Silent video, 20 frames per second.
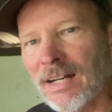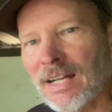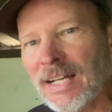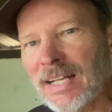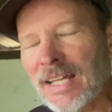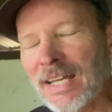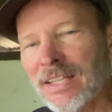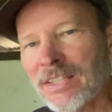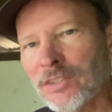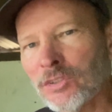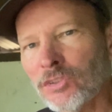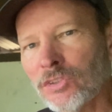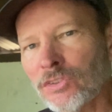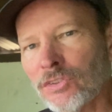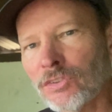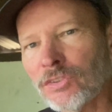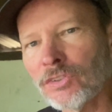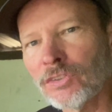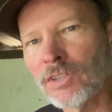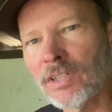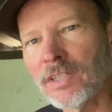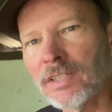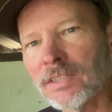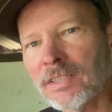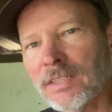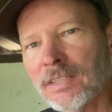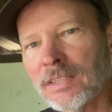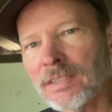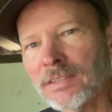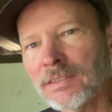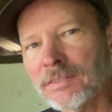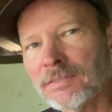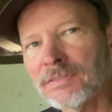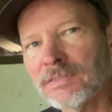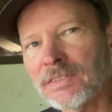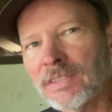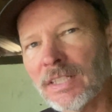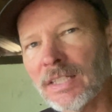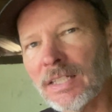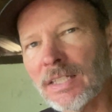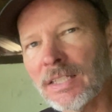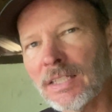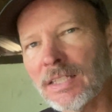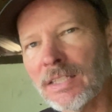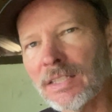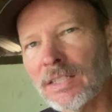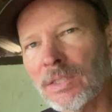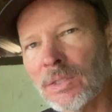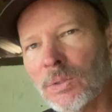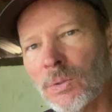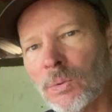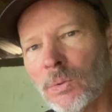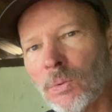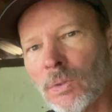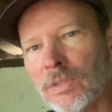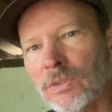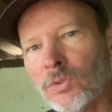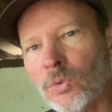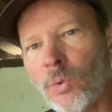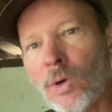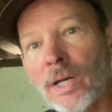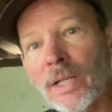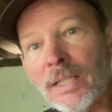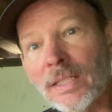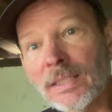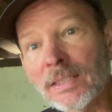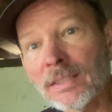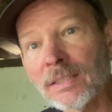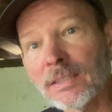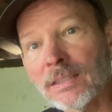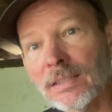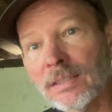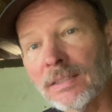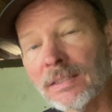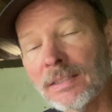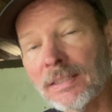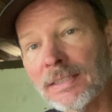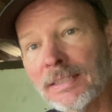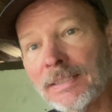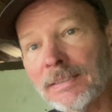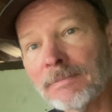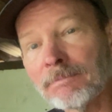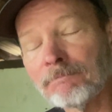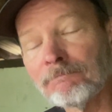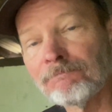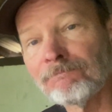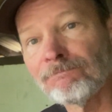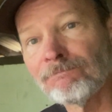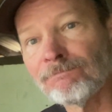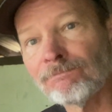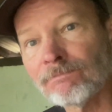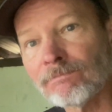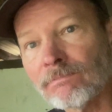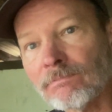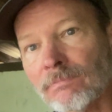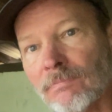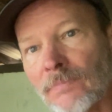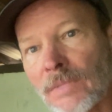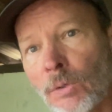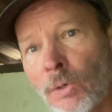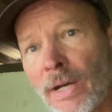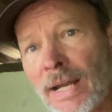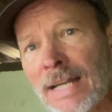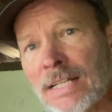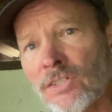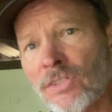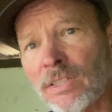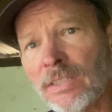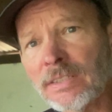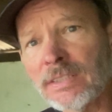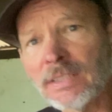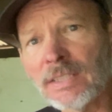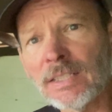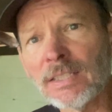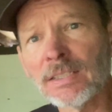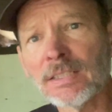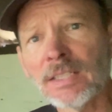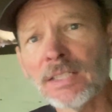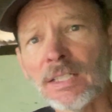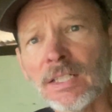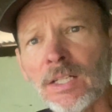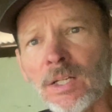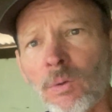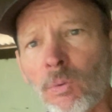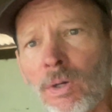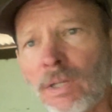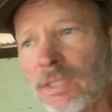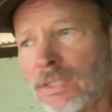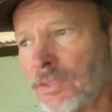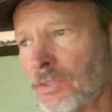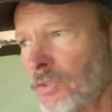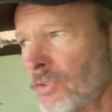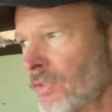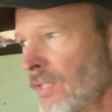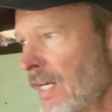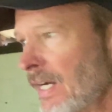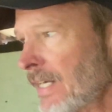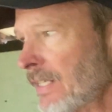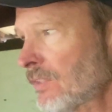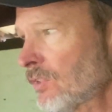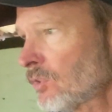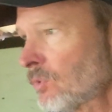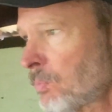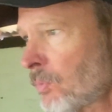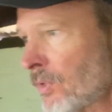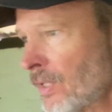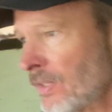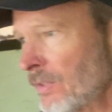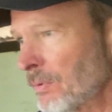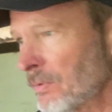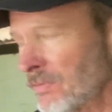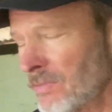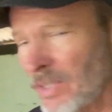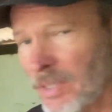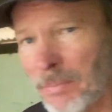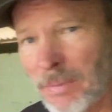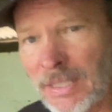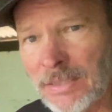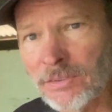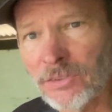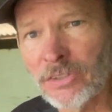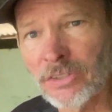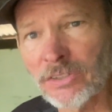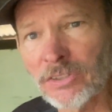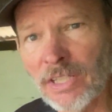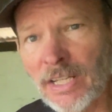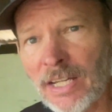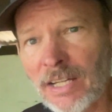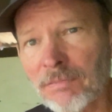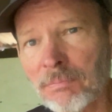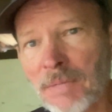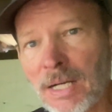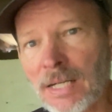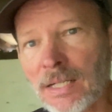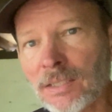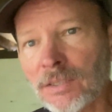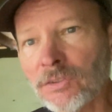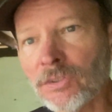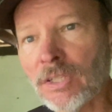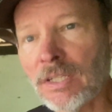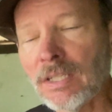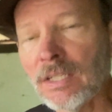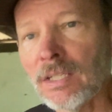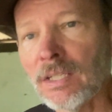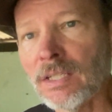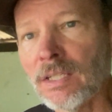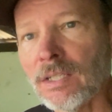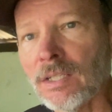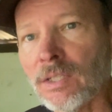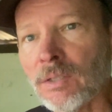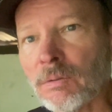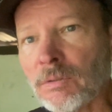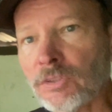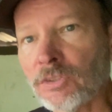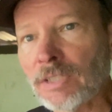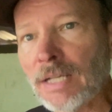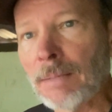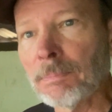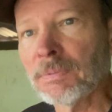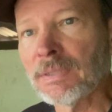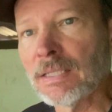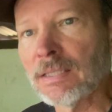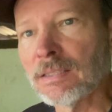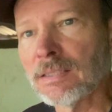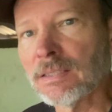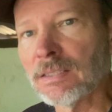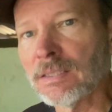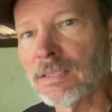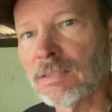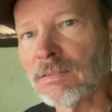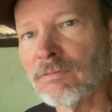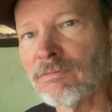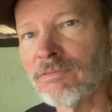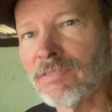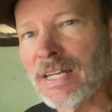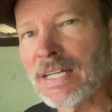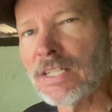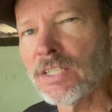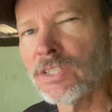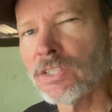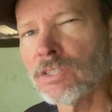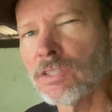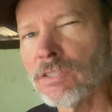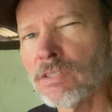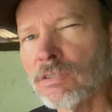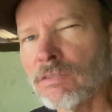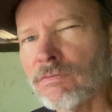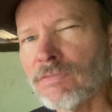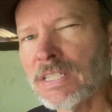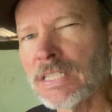right, this is the start of day 120. Um, we're actually uh, well into the hike this morning. I think we've done about six and a half miles. We stopped at the Vandeventer